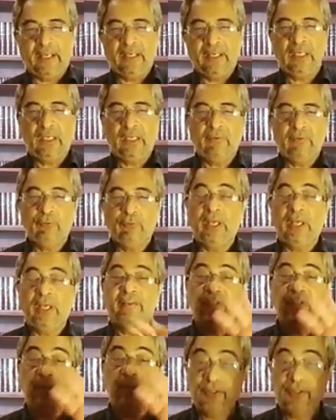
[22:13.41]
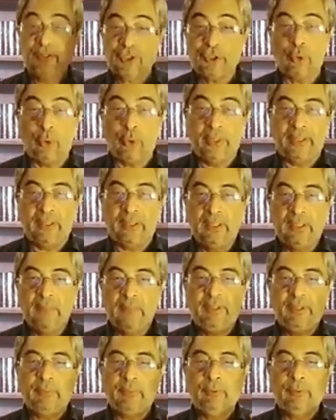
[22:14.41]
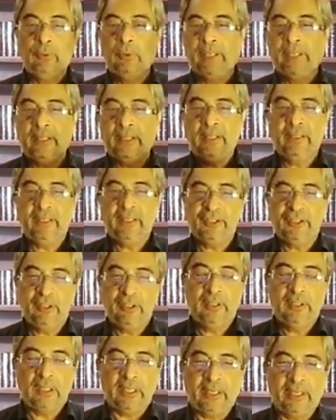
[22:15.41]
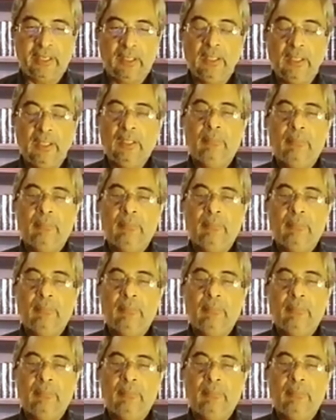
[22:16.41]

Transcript: and he would have them destroyed, people who had intentionally denied.